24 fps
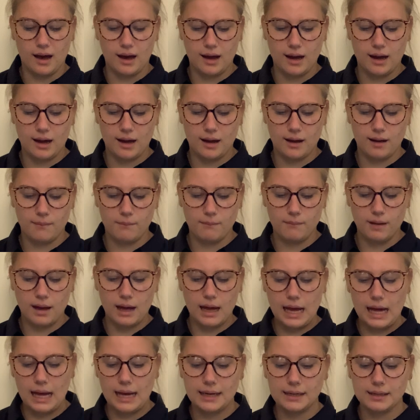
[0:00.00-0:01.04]

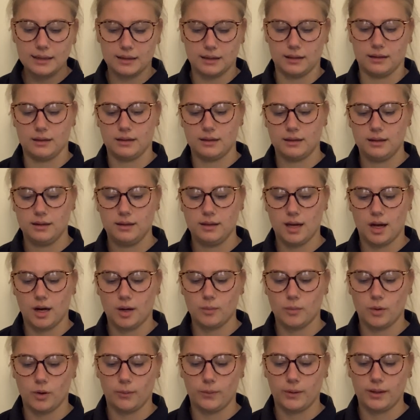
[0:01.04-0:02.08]
"I did," a young
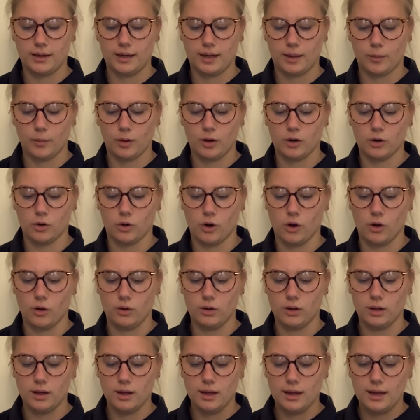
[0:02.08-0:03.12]
mermaid named
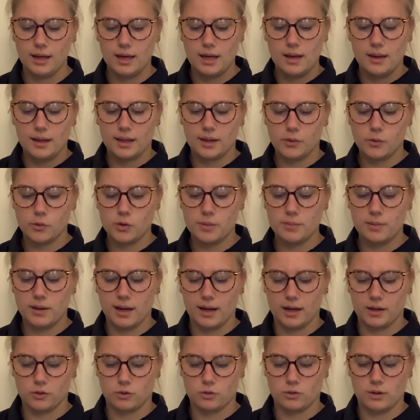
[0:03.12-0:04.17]
Carol, he
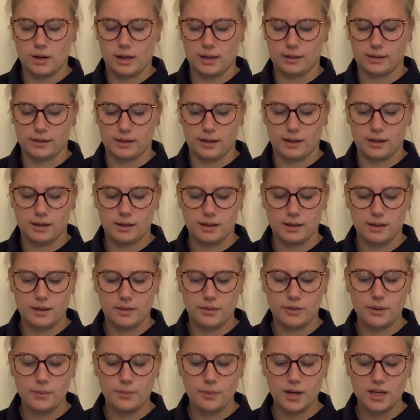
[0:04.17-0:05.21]
replied quietly.
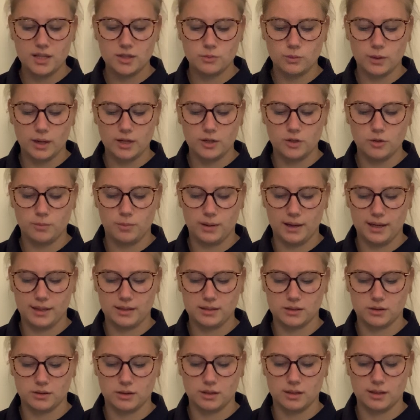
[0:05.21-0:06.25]
"The best way to play
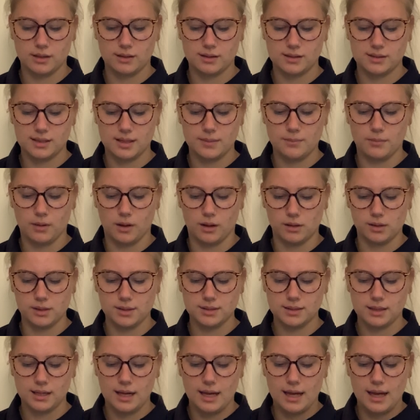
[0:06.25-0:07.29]
the
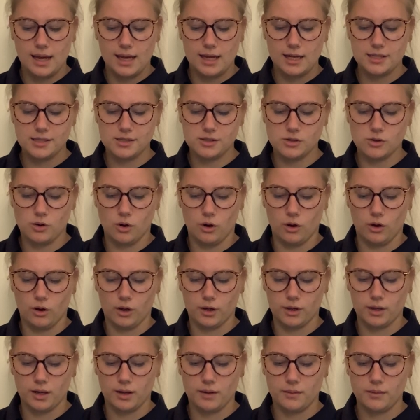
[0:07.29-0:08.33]
cymbals is to
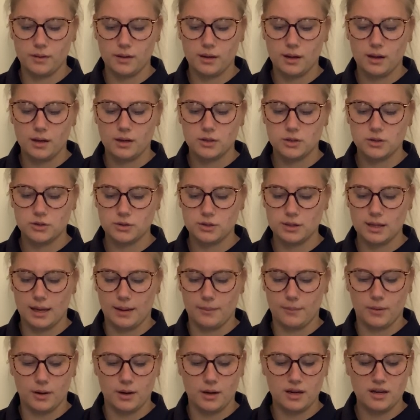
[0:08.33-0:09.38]
hold on to
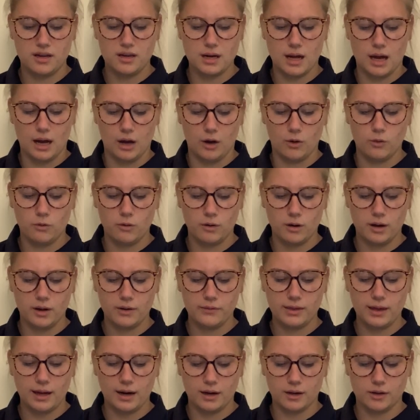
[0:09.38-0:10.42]
them. Now, if
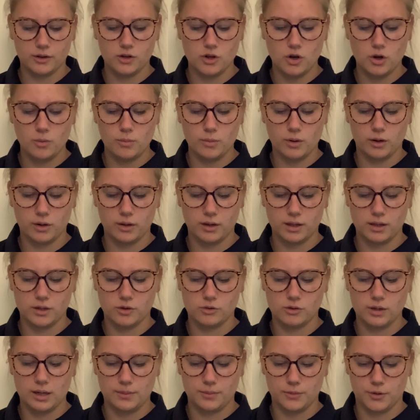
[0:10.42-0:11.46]
there are no more
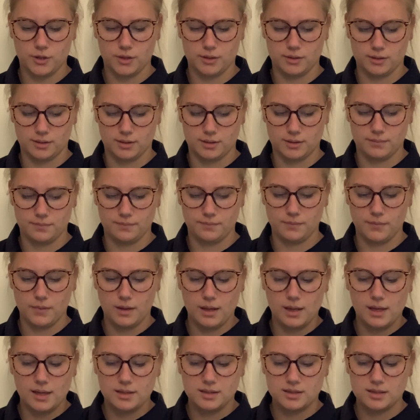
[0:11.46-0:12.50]
interruptions,"
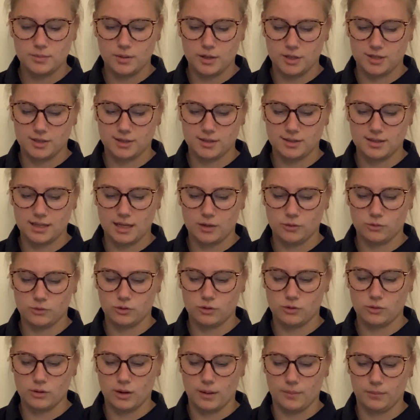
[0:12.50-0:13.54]
Sebastian said
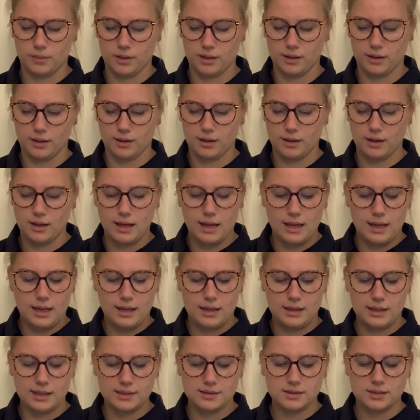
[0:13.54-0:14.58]
grumpily,
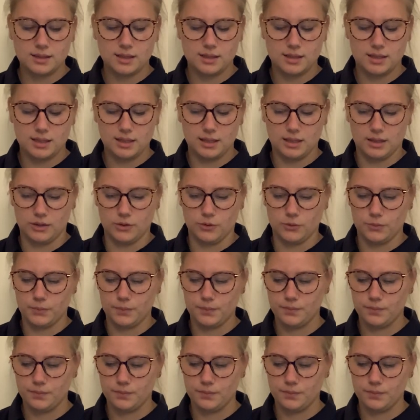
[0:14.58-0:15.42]
"let's continue."